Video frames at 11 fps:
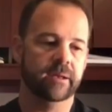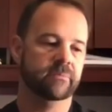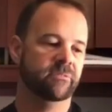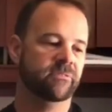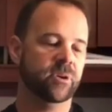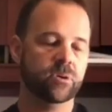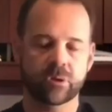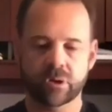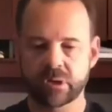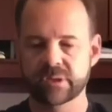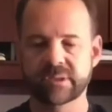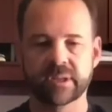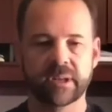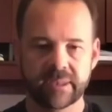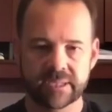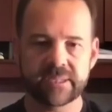phone calls
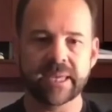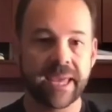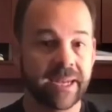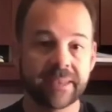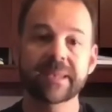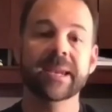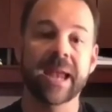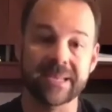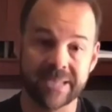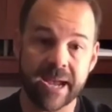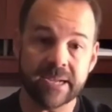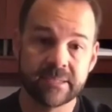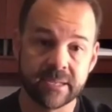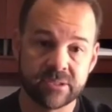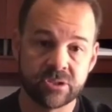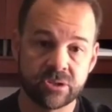and things like anything it has
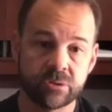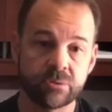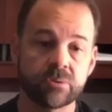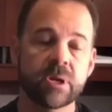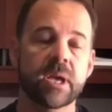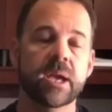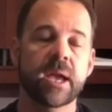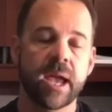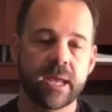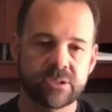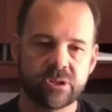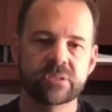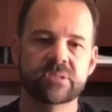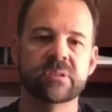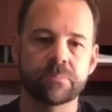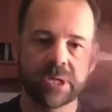access to. It starts
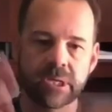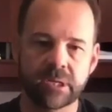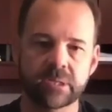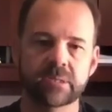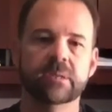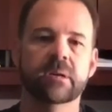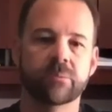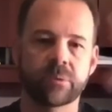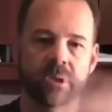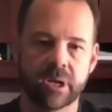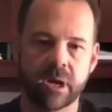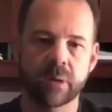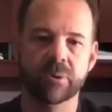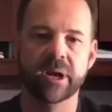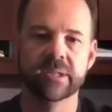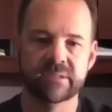to build a really
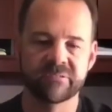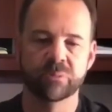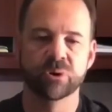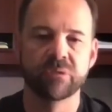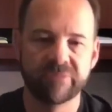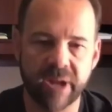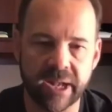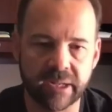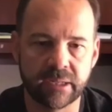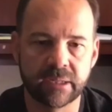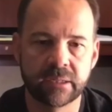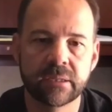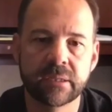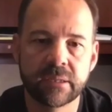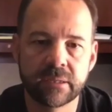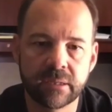comprehensive profile
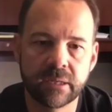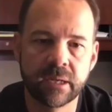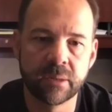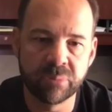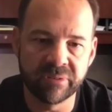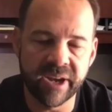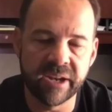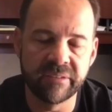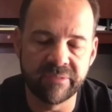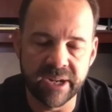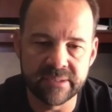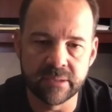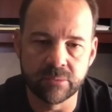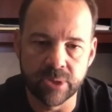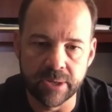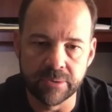and provide advice all around.